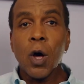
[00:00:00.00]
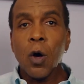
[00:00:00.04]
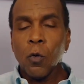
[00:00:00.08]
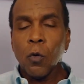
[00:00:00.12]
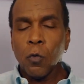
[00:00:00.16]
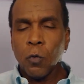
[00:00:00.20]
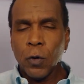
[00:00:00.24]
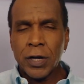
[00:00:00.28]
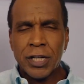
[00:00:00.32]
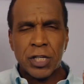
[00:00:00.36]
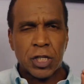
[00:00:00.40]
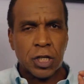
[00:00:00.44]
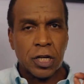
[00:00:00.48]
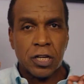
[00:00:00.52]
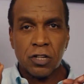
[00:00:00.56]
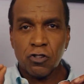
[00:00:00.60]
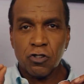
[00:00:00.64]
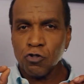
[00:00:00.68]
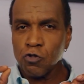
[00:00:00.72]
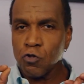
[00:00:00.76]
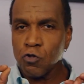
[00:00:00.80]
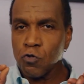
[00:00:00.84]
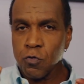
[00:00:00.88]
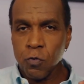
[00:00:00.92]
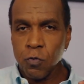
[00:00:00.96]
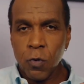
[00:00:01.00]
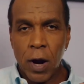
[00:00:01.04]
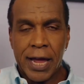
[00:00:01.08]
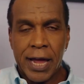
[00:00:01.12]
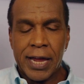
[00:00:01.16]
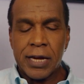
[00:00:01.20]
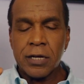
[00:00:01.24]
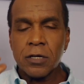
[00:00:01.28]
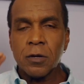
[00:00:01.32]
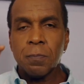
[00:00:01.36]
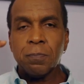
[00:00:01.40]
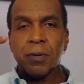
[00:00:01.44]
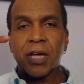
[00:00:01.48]
which is
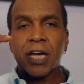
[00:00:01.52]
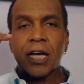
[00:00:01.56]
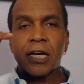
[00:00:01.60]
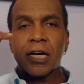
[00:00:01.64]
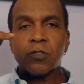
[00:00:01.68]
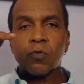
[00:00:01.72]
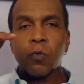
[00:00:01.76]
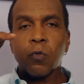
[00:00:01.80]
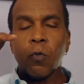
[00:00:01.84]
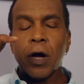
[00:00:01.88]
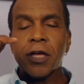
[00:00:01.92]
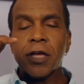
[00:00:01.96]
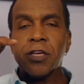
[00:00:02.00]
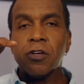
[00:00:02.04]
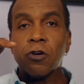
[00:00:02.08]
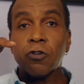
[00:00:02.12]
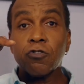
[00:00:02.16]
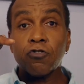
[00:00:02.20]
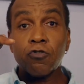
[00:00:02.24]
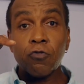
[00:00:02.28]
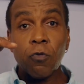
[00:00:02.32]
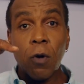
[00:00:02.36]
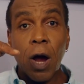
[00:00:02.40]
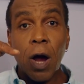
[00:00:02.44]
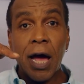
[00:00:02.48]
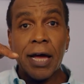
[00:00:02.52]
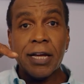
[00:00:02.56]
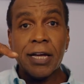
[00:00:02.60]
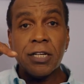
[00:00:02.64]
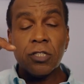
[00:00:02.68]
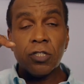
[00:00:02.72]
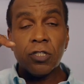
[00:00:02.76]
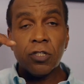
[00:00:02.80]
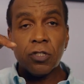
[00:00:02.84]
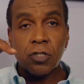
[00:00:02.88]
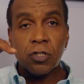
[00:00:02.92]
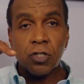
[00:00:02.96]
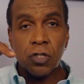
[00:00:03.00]
great, because what you're trying
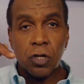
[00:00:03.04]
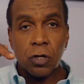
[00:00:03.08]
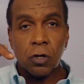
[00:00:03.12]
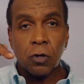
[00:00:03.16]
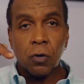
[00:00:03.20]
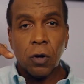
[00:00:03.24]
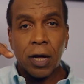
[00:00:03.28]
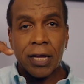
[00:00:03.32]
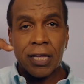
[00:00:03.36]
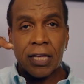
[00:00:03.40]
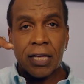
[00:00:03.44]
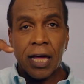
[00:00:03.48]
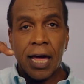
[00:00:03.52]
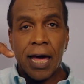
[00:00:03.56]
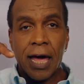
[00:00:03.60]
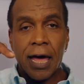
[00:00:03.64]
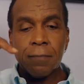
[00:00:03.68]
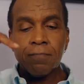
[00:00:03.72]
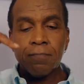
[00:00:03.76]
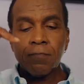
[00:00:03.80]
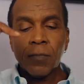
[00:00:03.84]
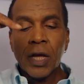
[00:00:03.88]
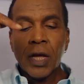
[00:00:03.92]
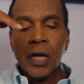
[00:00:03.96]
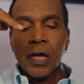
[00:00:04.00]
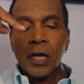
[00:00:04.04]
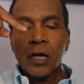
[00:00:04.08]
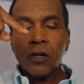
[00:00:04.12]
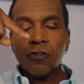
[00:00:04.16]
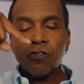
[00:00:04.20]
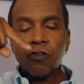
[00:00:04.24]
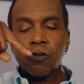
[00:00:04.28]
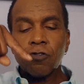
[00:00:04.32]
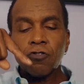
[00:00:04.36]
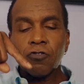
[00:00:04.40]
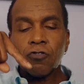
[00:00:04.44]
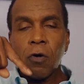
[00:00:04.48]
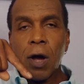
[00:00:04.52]
to do, again, is
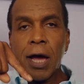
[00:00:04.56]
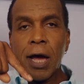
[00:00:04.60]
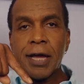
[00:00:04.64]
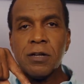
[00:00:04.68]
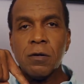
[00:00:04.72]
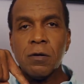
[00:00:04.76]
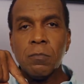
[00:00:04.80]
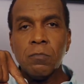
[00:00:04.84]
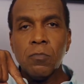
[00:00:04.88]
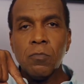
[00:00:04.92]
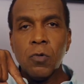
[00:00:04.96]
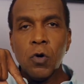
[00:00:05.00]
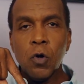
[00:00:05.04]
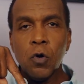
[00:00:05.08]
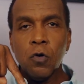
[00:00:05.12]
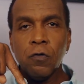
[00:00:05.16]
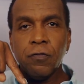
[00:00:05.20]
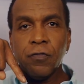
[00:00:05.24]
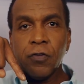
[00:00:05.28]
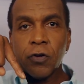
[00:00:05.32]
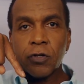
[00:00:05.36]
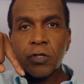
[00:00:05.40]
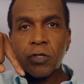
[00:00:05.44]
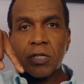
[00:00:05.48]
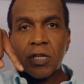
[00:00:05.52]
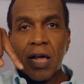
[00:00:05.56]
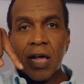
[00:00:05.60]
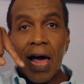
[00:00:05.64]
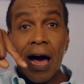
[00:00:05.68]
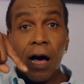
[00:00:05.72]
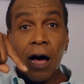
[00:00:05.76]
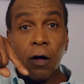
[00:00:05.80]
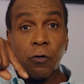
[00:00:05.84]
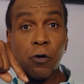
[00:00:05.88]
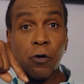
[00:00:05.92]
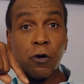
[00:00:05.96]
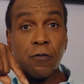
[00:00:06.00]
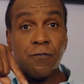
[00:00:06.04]
you're trying to move your
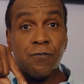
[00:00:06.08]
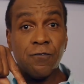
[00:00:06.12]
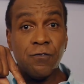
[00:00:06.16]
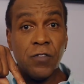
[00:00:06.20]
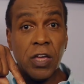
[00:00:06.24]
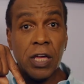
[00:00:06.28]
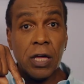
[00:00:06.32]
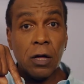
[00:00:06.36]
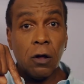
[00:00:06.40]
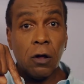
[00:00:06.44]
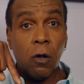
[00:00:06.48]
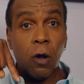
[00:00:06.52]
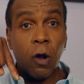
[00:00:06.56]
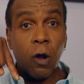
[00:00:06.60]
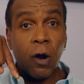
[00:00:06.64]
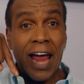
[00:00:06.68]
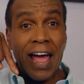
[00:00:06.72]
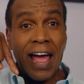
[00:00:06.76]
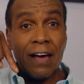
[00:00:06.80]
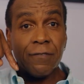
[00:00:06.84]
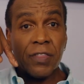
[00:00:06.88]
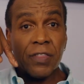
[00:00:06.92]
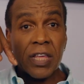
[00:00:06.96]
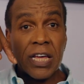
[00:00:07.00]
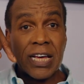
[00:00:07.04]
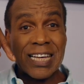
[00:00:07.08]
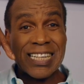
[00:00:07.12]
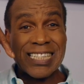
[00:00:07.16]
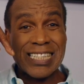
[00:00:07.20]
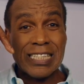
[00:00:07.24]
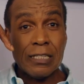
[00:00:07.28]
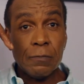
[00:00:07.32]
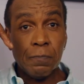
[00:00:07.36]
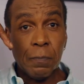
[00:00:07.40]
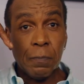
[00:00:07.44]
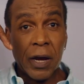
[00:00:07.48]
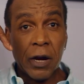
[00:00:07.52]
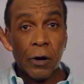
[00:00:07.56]
sound or feel or have the
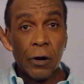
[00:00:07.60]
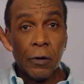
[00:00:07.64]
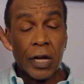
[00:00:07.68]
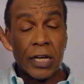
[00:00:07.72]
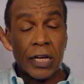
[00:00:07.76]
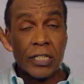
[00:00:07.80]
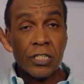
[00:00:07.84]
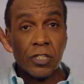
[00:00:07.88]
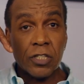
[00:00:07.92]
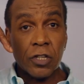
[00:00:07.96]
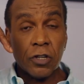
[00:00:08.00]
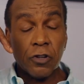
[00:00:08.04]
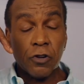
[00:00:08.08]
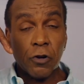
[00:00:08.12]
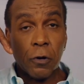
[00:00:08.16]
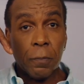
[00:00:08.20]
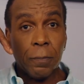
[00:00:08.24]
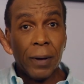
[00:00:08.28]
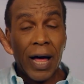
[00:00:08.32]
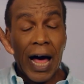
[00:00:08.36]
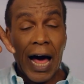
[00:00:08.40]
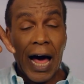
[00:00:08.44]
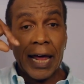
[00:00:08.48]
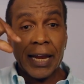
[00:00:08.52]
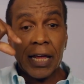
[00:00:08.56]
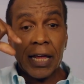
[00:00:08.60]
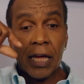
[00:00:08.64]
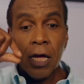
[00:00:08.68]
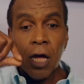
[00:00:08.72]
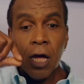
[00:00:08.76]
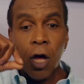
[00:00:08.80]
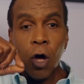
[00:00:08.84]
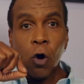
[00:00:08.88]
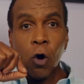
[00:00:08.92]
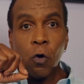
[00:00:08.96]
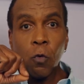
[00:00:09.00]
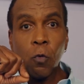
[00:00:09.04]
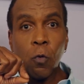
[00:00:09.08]
experience in your body
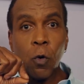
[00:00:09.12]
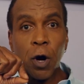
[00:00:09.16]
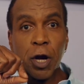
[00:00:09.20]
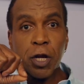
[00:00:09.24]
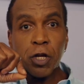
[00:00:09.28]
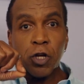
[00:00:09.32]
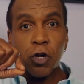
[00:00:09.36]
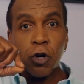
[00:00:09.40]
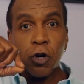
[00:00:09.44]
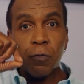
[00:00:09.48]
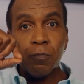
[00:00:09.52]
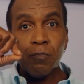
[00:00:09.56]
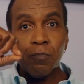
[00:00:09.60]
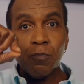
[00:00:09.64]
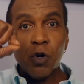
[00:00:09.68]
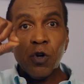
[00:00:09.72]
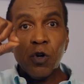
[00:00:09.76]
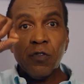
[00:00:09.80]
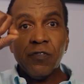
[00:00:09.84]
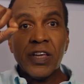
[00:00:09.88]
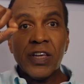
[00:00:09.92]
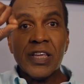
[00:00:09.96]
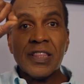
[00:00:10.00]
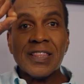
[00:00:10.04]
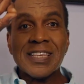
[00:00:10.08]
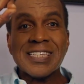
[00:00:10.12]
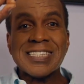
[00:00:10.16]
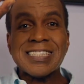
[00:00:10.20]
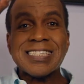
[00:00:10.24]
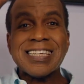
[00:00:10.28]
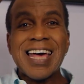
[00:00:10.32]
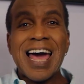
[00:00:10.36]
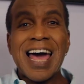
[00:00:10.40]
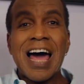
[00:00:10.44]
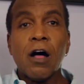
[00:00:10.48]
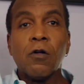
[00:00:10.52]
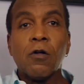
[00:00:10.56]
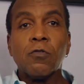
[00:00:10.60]
where you're moving the
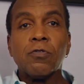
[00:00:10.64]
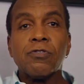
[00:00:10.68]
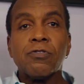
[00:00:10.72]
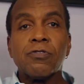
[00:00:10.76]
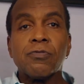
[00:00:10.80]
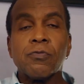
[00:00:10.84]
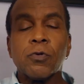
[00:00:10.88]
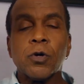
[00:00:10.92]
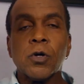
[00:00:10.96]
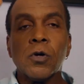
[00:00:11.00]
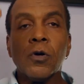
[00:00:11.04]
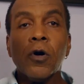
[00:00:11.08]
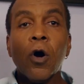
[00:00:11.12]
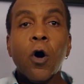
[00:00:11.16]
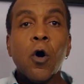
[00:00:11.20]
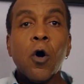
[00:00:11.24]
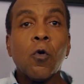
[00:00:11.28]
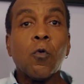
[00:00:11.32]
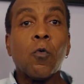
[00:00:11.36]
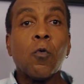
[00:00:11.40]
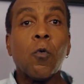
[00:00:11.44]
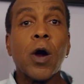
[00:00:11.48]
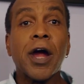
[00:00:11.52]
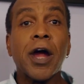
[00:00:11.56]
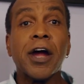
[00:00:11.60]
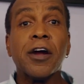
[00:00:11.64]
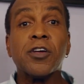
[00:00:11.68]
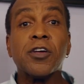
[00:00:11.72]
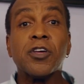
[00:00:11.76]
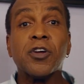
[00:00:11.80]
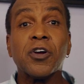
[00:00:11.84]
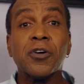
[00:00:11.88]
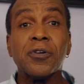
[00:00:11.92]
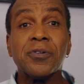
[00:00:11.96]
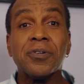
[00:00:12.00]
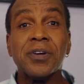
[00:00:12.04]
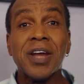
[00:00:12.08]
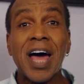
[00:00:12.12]
sound through where
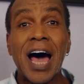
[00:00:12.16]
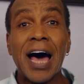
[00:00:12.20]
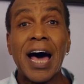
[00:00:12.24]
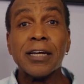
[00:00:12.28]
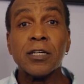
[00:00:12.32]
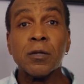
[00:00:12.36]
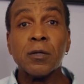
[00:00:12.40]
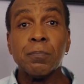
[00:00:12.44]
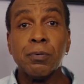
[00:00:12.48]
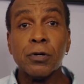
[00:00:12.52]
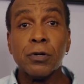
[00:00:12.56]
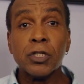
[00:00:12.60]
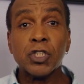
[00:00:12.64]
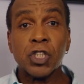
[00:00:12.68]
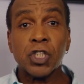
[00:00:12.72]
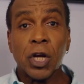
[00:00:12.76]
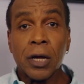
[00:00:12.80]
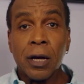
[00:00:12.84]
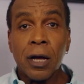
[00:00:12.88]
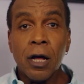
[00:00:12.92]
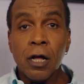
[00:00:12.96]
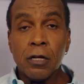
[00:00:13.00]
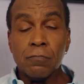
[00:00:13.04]
you're not pushing